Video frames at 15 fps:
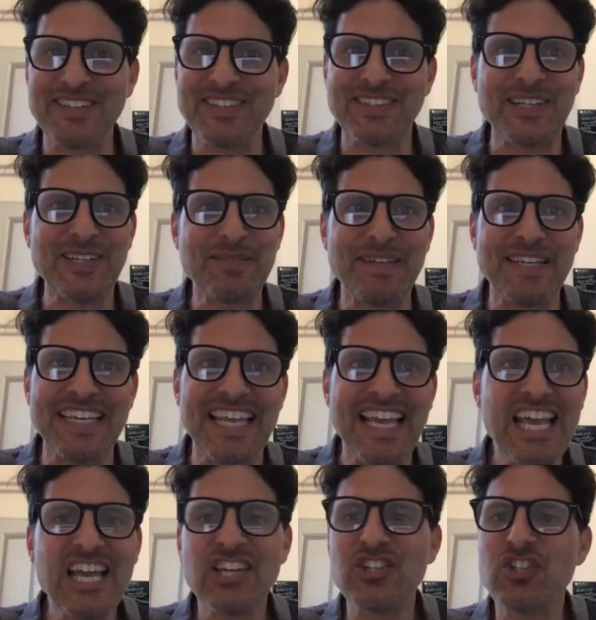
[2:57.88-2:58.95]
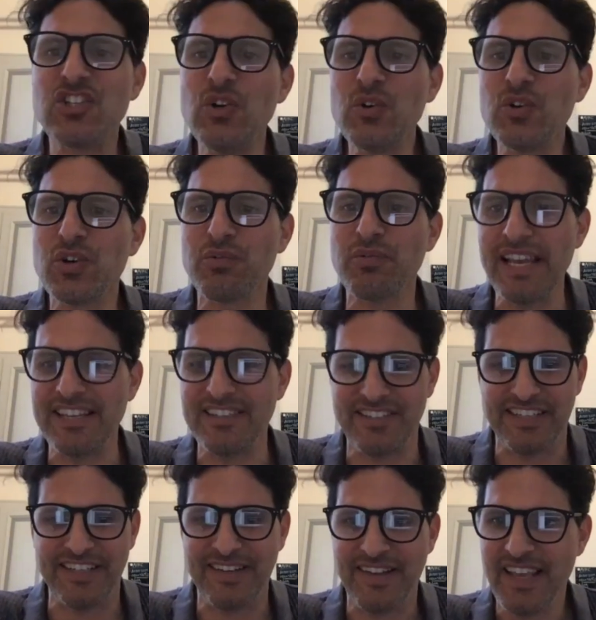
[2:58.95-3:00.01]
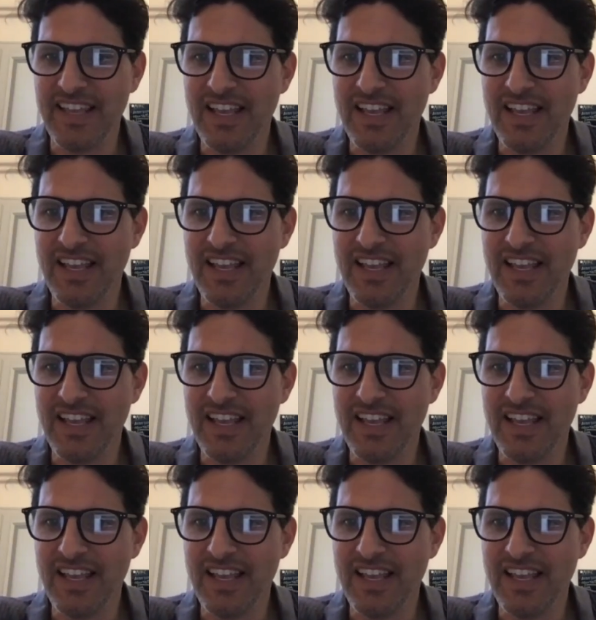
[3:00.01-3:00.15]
it's going to be too crazy.